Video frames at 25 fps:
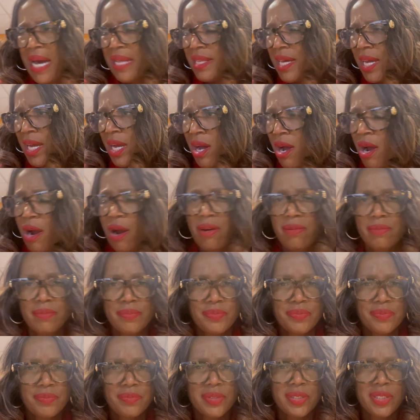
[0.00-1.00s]
that car.
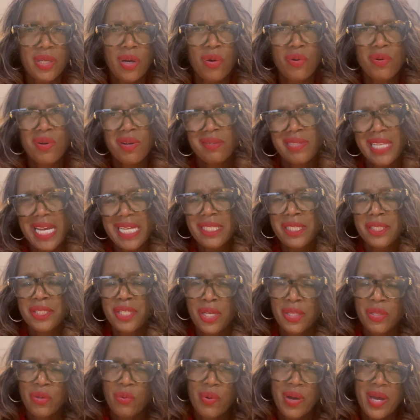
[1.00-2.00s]
So that's
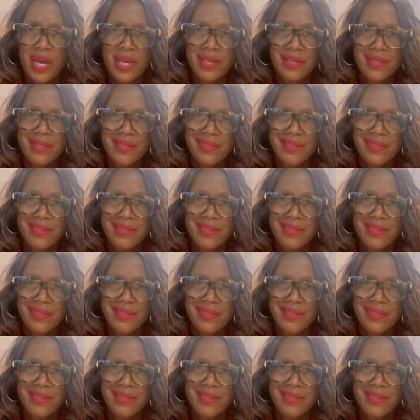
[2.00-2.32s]
another way.